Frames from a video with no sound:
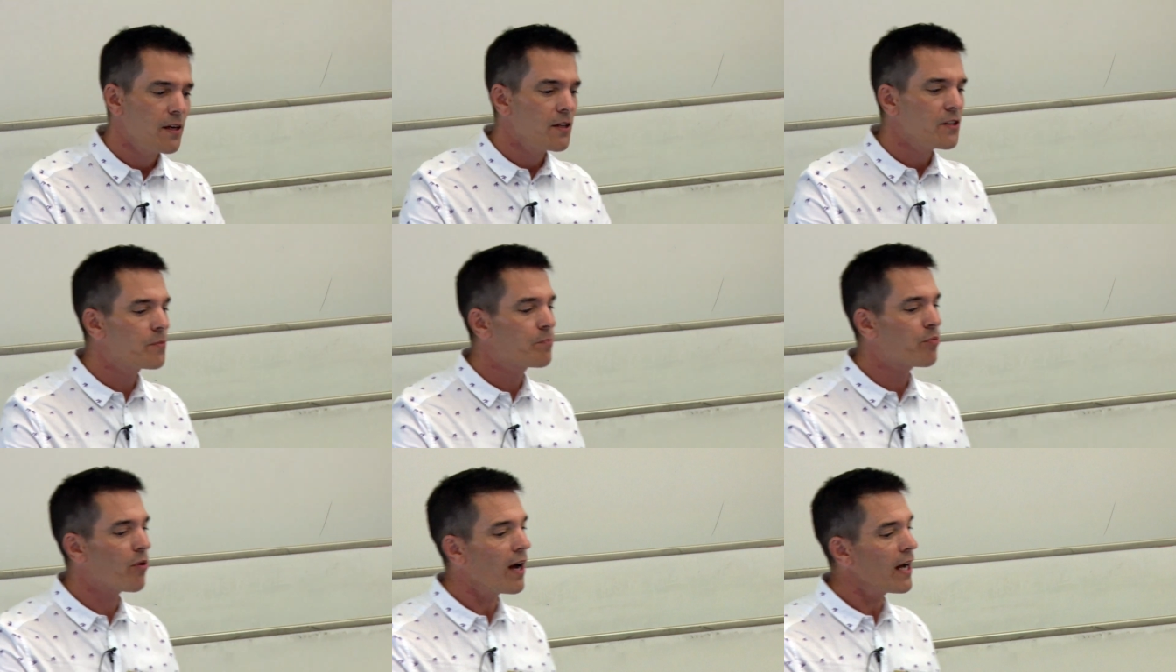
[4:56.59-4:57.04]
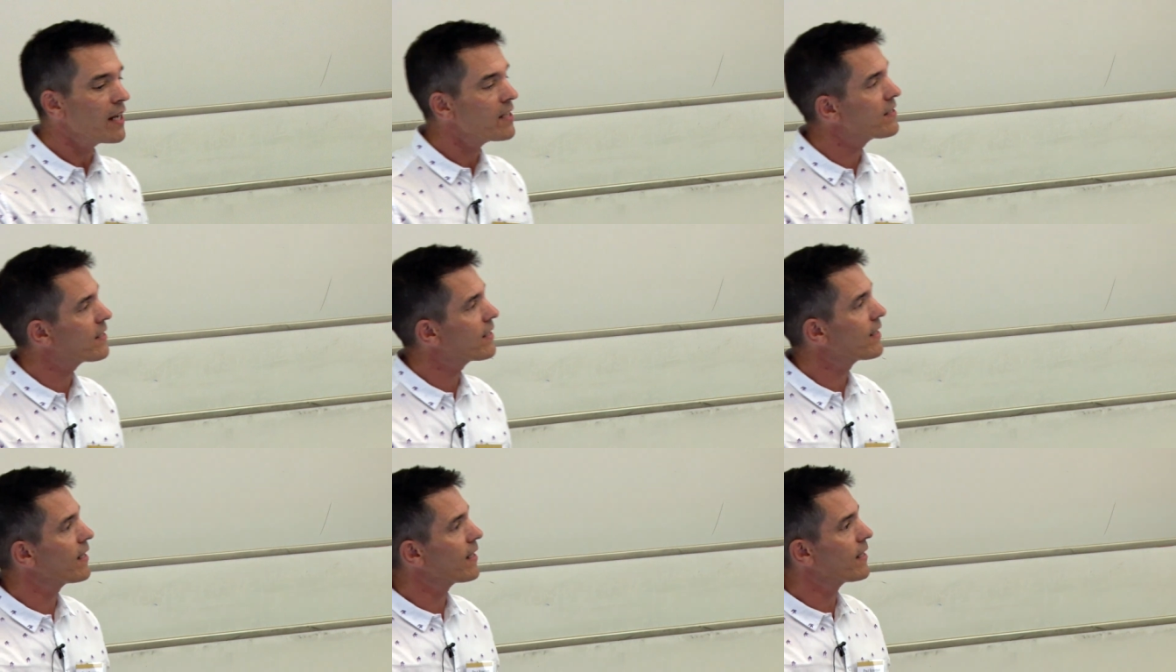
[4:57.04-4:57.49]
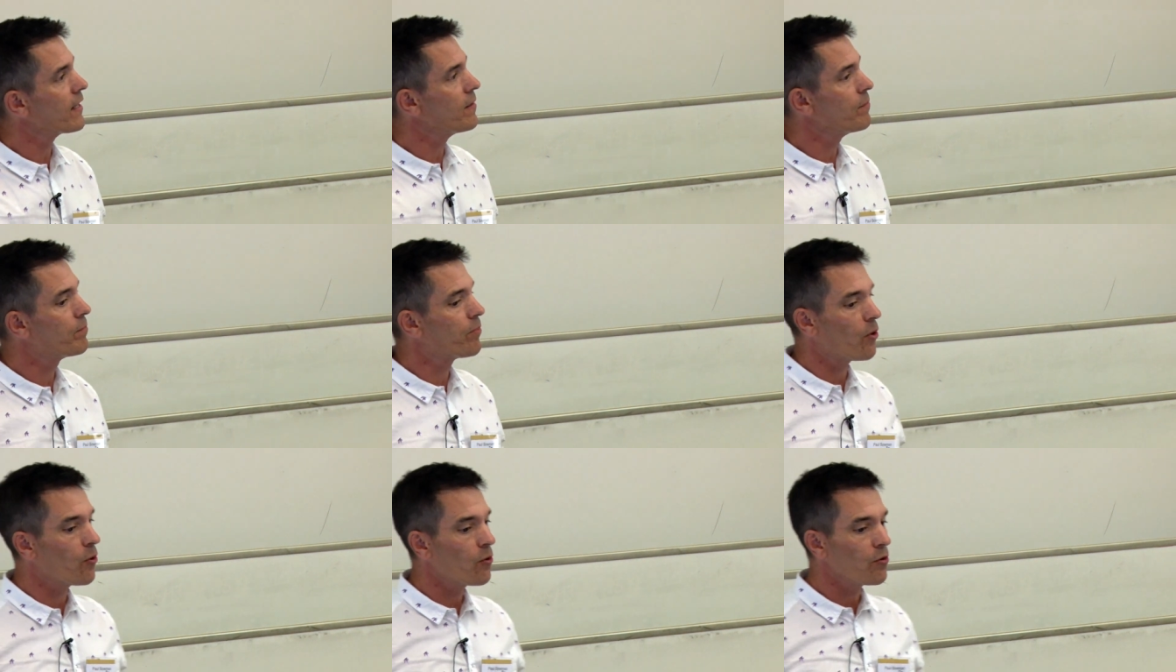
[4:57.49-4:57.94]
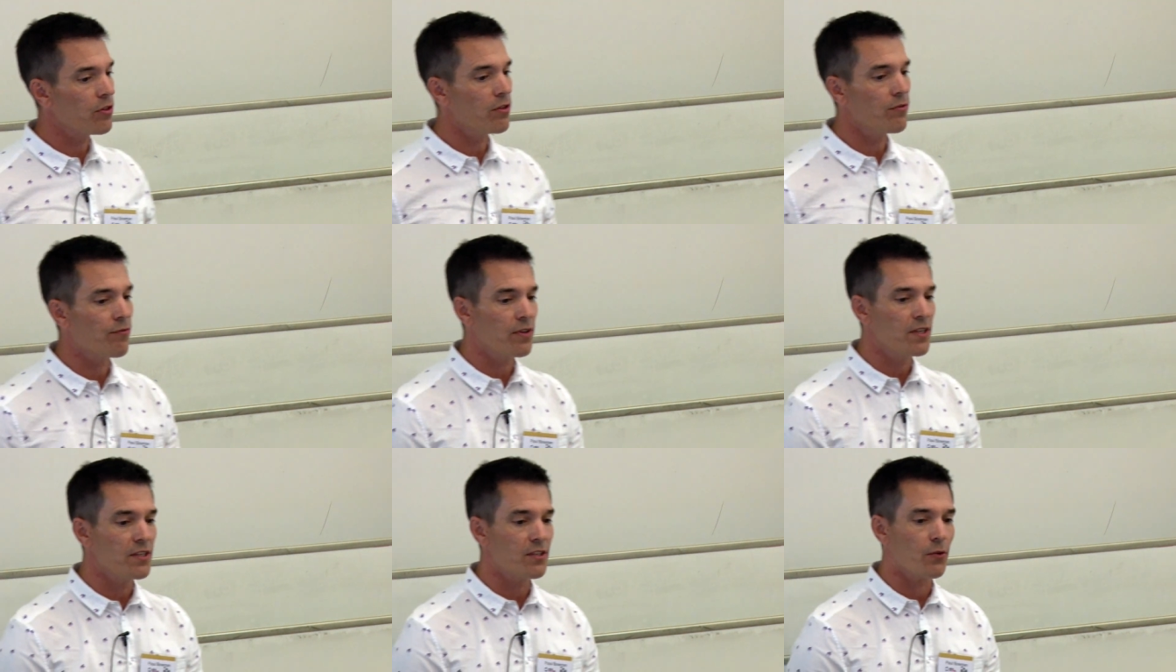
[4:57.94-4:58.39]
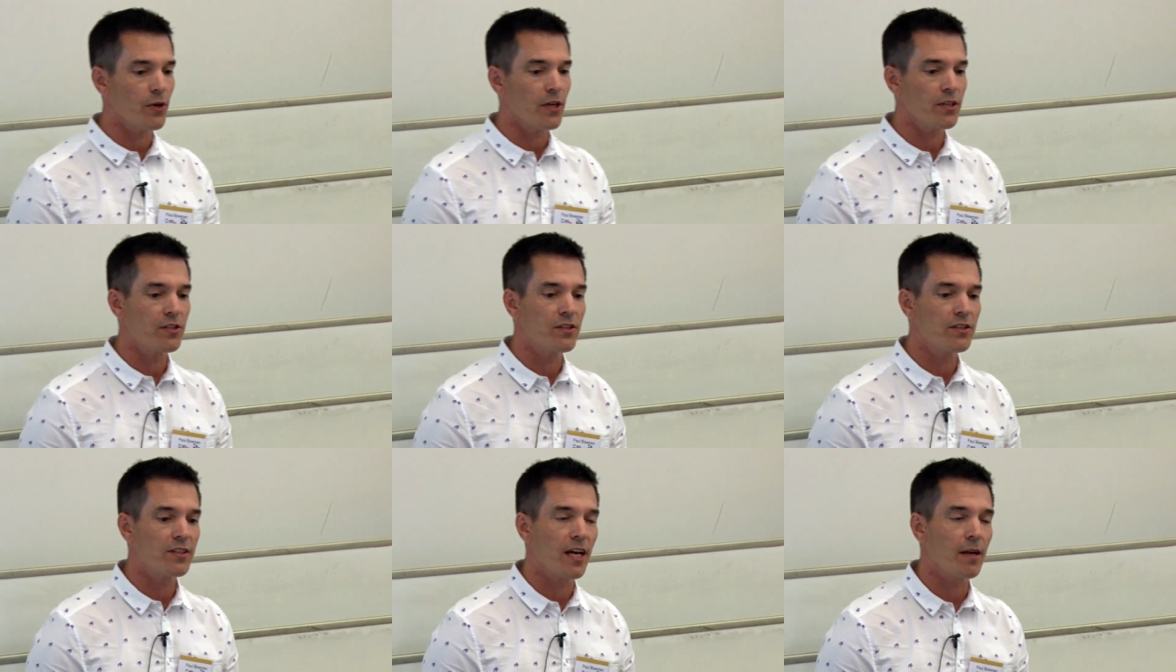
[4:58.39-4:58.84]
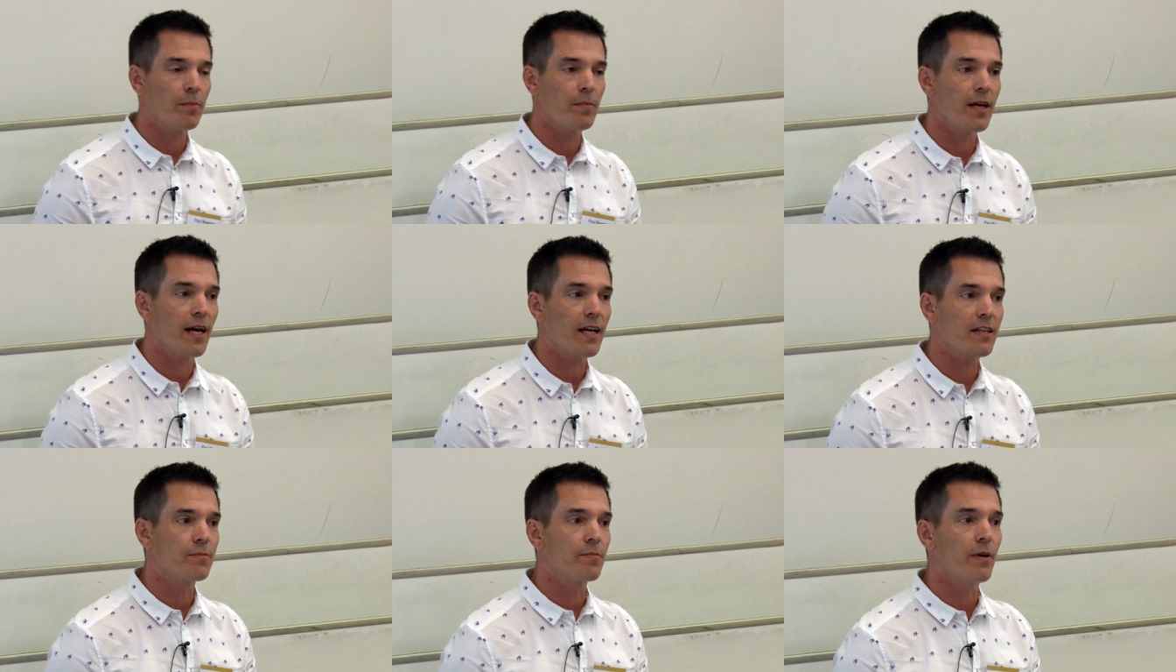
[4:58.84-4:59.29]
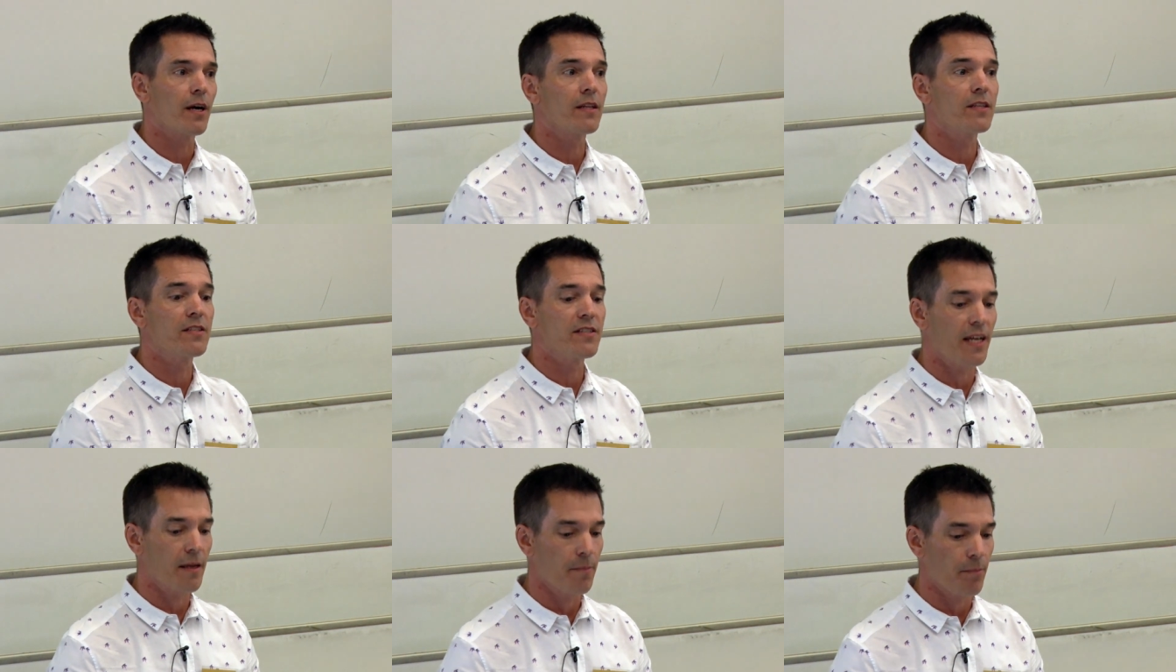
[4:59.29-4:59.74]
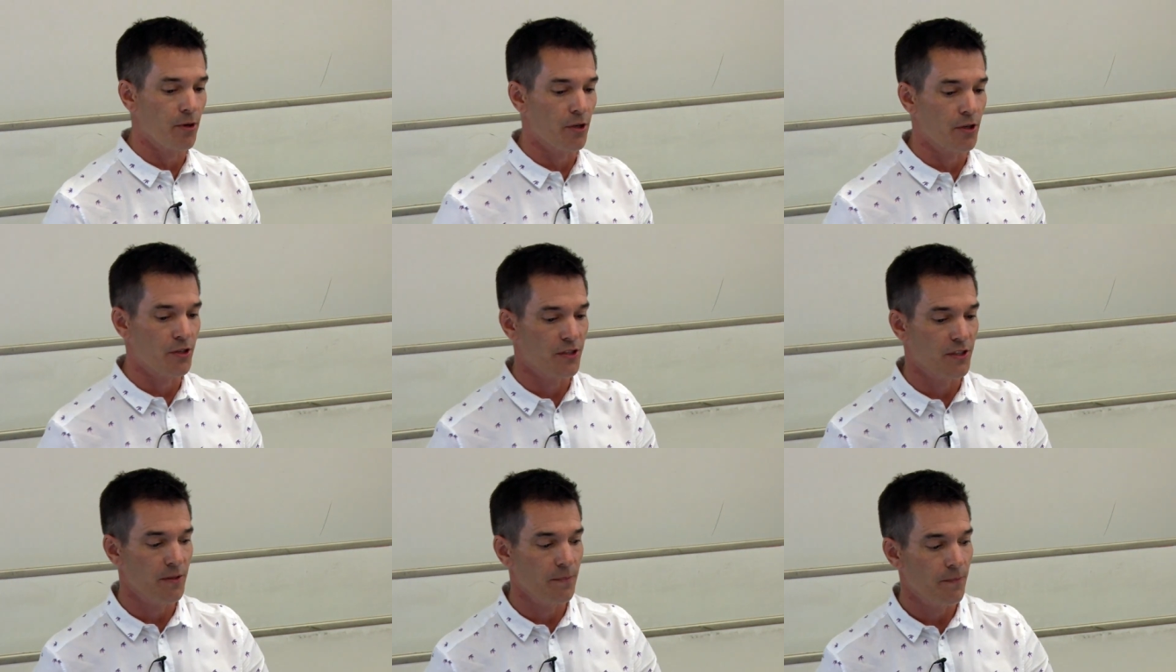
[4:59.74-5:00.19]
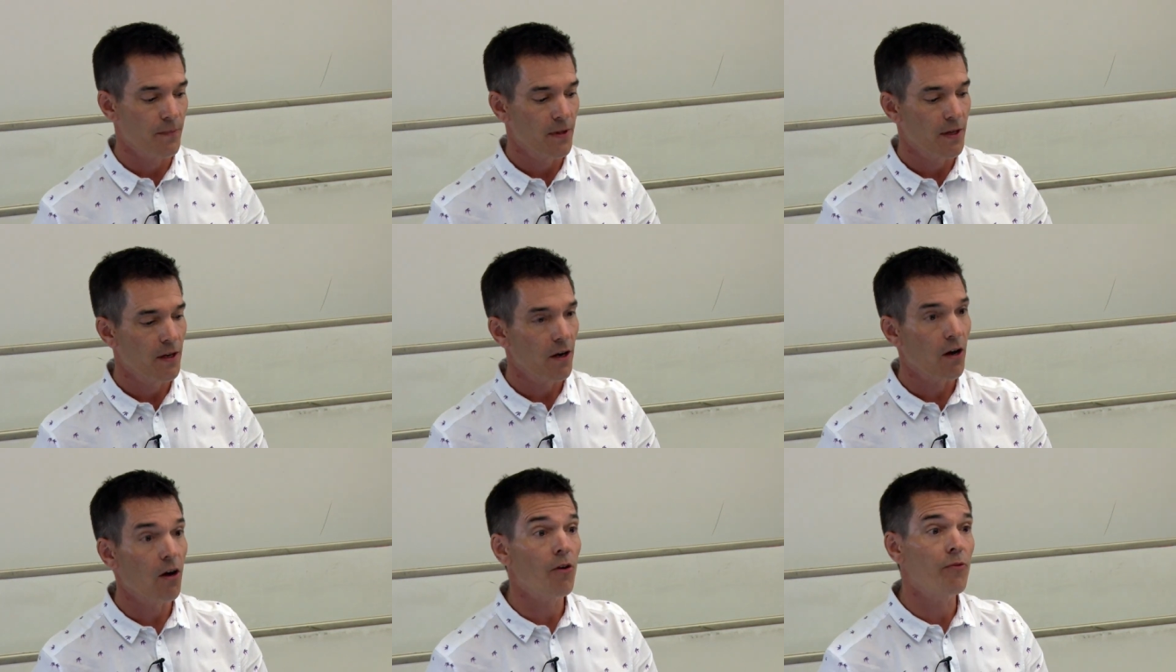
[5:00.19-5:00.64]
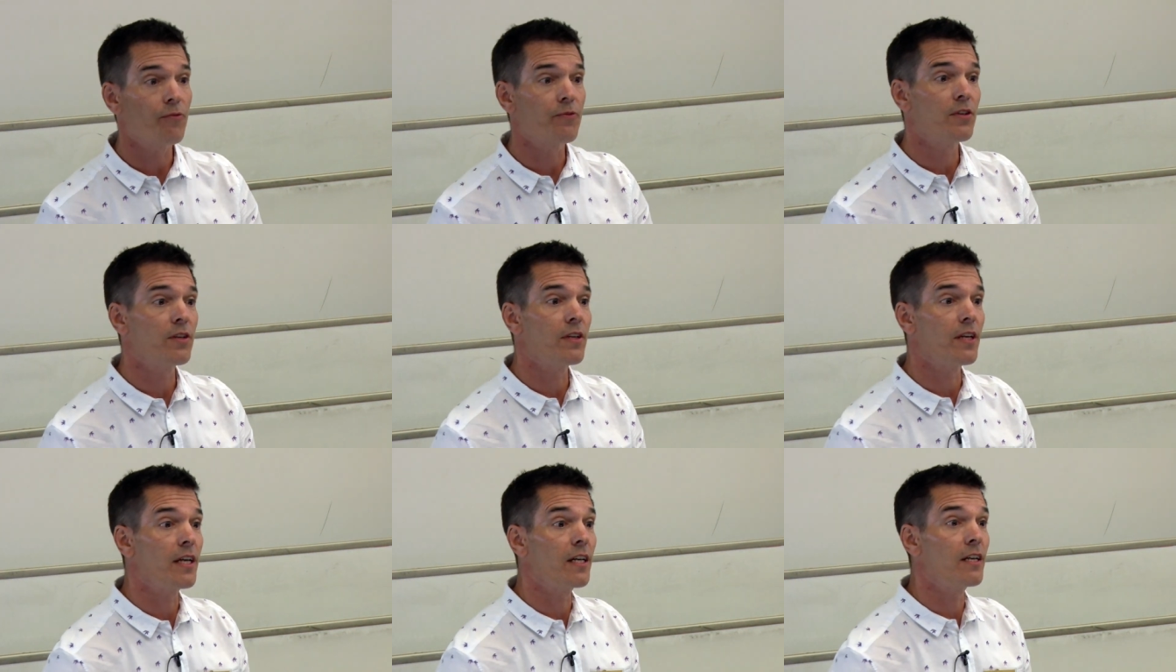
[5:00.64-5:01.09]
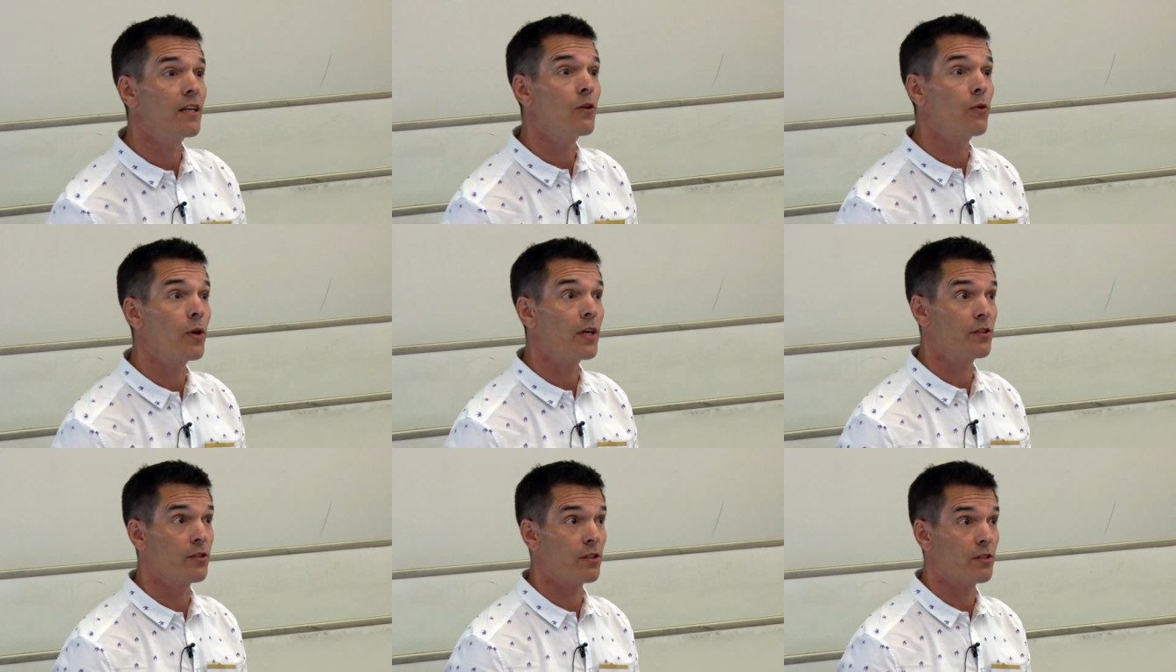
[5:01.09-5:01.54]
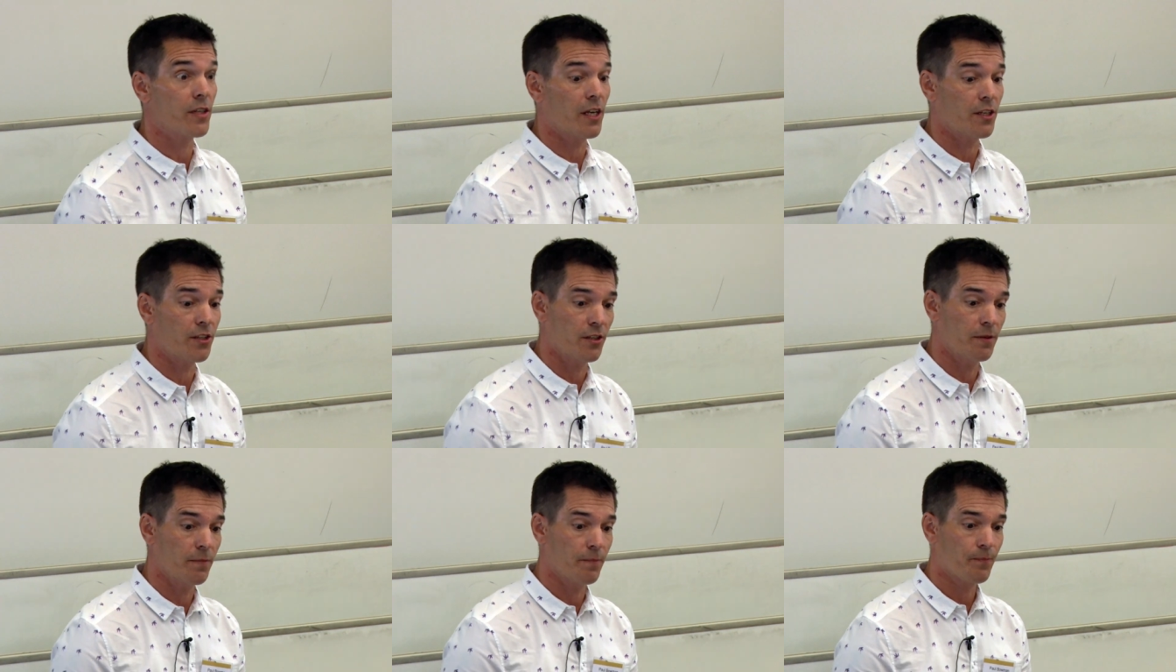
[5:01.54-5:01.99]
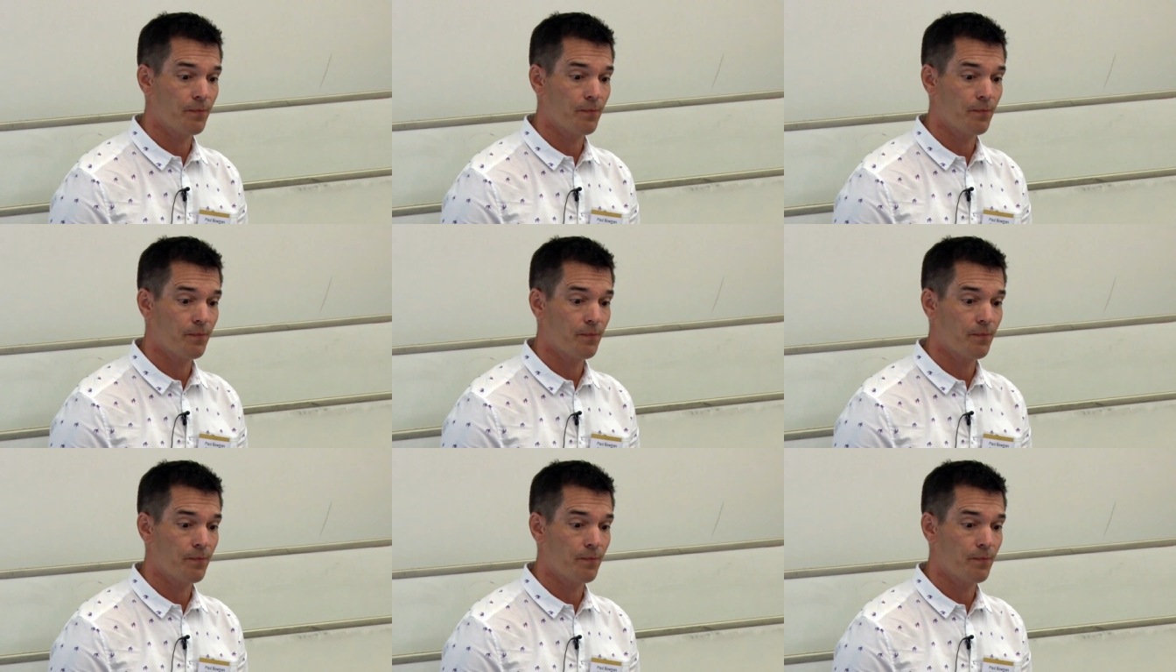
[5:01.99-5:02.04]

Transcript: Surprisingly, both of these questions can be asked by the same person, often in quick succession.